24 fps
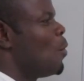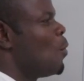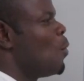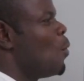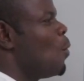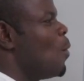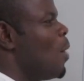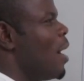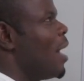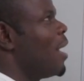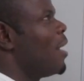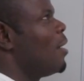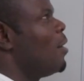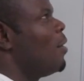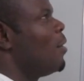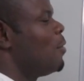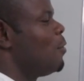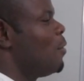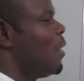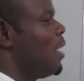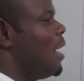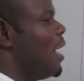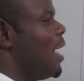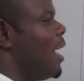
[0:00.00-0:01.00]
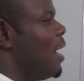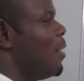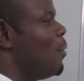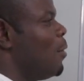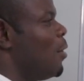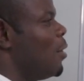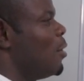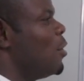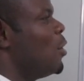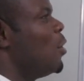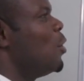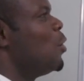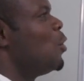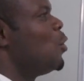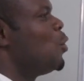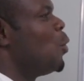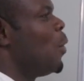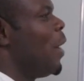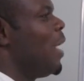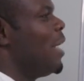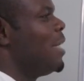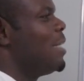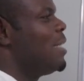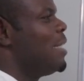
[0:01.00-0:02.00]

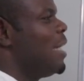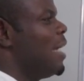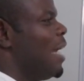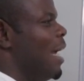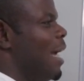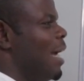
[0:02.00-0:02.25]
120